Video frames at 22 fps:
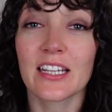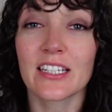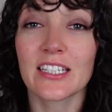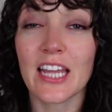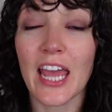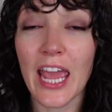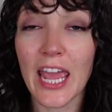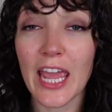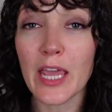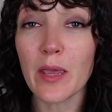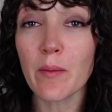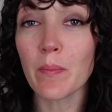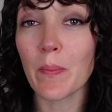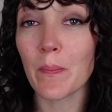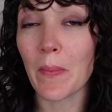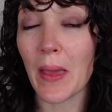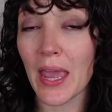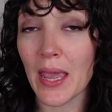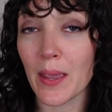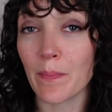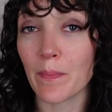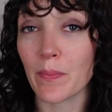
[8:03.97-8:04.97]
tape
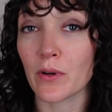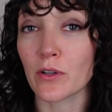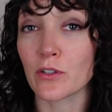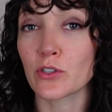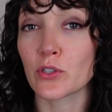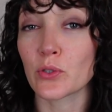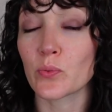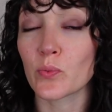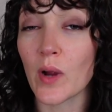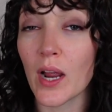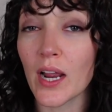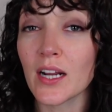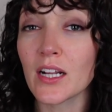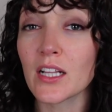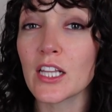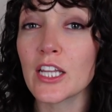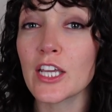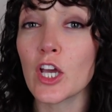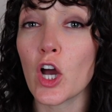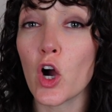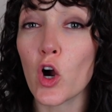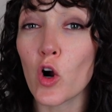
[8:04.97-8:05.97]
paper
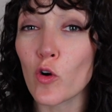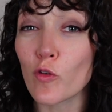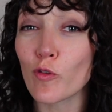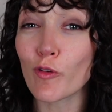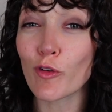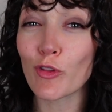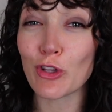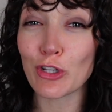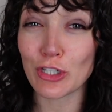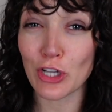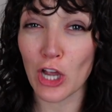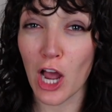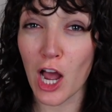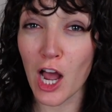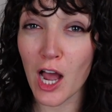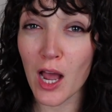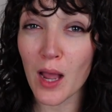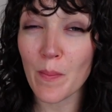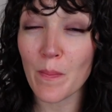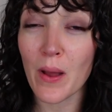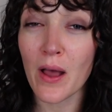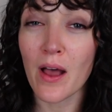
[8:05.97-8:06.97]
directly over the
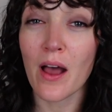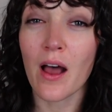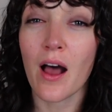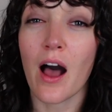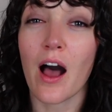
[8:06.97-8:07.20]
top